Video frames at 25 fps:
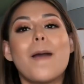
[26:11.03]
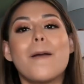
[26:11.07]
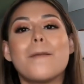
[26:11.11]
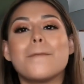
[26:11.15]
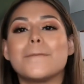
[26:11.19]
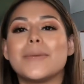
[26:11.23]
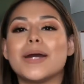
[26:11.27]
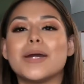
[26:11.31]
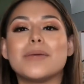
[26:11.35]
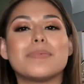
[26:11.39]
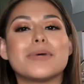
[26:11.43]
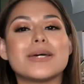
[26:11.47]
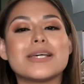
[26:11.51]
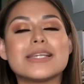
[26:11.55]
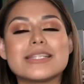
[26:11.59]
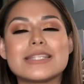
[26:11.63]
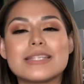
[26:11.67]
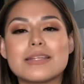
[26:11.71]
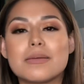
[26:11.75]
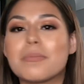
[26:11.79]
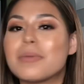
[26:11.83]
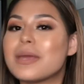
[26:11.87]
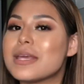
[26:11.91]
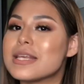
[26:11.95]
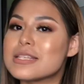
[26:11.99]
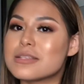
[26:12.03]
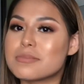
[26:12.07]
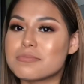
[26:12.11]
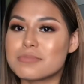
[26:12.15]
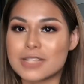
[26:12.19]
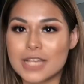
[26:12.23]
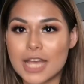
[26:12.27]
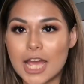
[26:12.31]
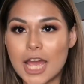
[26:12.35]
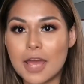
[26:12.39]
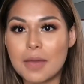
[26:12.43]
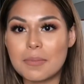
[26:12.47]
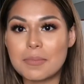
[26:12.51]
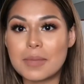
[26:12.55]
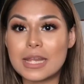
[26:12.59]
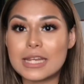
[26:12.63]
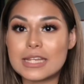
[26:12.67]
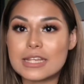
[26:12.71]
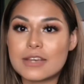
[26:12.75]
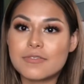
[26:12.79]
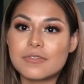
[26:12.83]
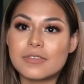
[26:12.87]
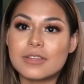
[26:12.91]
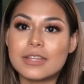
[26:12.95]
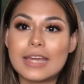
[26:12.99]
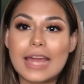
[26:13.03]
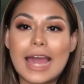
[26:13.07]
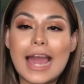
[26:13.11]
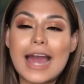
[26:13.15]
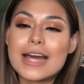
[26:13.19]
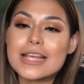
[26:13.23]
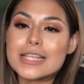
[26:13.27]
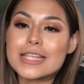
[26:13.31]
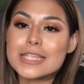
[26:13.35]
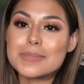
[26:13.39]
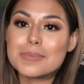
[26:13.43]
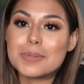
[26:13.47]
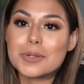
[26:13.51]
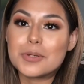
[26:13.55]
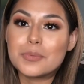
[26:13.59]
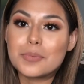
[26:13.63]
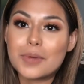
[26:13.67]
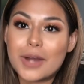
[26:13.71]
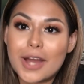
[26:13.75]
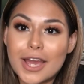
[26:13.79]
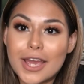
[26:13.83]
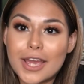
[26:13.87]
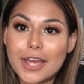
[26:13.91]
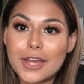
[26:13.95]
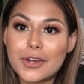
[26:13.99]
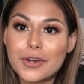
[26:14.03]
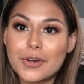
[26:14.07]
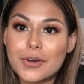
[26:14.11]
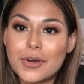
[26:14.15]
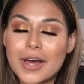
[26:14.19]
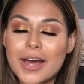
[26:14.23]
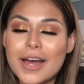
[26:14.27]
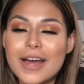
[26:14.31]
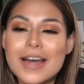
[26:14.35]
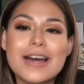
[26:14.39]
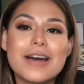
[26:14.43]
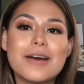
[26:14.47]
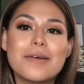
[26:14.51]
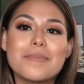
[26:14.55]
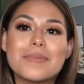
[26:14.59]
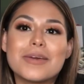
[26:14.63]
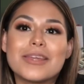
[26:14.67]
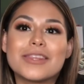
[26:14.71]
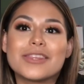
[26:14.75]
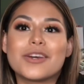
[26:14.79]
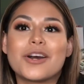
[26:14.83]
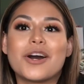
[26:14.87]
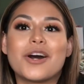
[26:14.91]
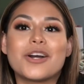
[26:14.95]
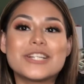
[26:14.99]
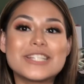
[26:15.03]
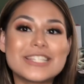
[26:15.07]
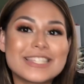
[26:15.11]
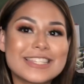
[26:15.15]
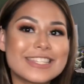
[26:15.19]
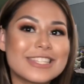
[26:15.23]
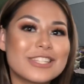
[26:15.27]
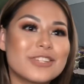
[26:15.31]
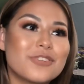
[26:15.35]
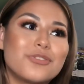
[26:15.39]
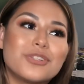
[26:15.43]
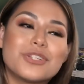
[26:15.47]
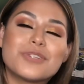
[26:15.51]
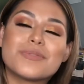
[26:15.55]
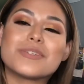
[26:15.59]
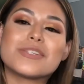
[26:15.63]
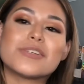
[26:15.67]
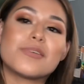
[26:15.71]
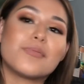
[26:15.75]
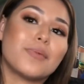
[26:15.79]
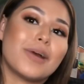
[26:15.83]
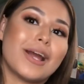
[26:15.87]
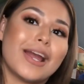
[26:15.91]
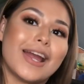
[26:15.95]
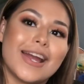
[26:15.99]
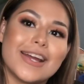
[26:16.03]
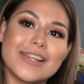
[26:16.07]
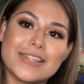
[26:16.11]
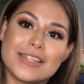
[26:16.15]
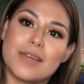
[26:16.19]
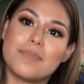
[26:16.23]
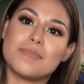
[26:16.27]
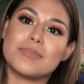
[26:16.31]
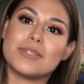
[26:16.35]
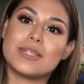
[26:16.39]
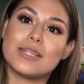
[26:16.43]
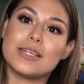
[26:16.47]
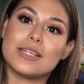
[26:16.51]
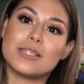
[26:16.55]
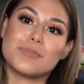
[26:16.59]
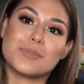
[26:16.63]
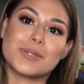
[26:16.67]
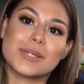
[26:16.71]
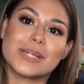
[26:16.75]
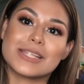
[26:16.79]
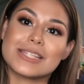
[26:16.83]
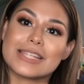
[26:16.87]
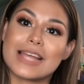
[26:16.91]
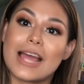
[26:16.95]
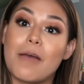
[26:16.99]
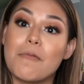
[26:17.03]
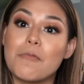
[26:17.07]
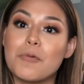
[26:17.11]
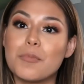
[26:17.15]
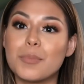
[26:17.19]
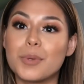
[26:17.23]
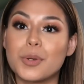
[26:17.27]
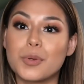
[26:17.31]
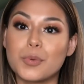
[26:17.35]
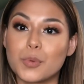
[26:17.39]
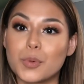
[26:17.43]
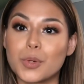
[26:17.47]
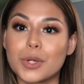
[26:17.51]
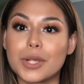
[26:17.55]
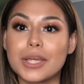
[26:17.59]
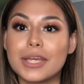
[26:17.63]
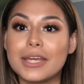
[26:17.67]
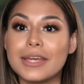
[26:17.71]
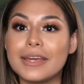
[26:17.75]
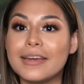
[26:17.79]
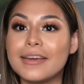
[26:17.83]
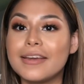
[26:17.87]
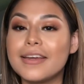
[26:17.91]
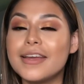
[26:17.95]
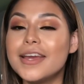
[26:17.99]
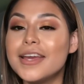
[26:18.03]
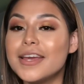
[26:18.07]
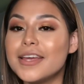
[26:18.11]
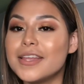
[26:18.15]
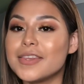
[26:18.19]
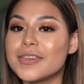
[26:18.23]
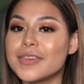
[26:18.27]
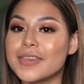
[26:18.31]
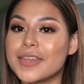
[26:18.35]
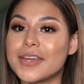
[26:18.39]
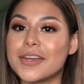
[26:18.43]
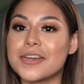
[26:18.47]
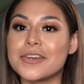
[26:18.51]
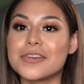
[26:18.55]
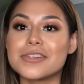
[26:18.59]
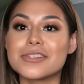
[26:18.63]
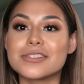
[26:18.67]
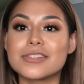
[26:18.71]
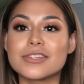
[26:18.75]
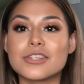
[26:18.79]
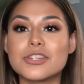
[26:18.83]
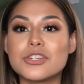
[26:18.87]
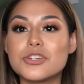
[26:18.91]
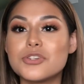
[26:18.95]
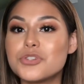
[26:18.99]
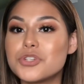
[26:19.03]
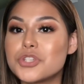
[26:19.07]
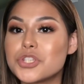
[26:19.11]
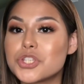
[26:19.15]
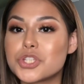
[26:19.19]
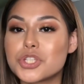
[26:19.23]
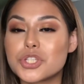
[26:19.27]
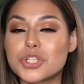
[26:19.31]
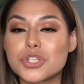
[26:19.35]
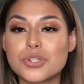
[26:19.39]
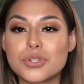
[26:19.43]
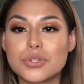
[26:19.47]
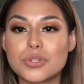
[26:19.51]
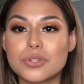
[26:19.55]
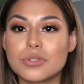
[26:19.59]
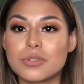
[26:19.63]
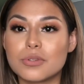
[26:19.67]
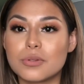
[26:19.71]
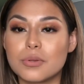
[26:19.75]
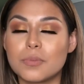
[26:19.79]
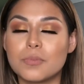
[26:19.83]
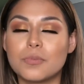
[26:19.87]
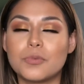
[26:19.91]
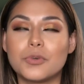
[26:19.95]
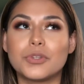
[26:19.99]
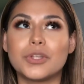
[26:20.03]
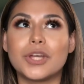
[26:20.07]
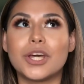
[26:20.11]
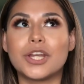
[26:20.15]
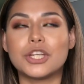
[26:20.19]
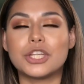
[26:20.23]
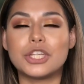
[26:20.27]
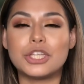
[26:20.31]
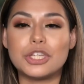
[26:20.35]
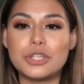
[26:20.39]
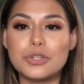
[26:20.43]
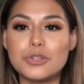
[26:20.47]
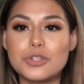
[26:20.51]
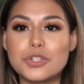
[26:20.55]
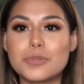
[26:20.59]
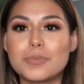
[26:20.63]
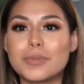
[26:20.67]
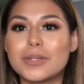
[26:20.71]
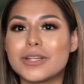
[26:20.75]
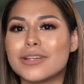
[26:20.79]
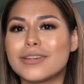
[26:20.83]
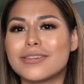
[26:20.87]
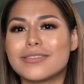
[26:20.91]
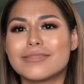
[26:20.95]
my best to make some time. It definitely has been a while, and honestly the only reason why I had time today is because I haven't been working. There's a huge, well, not a huge, but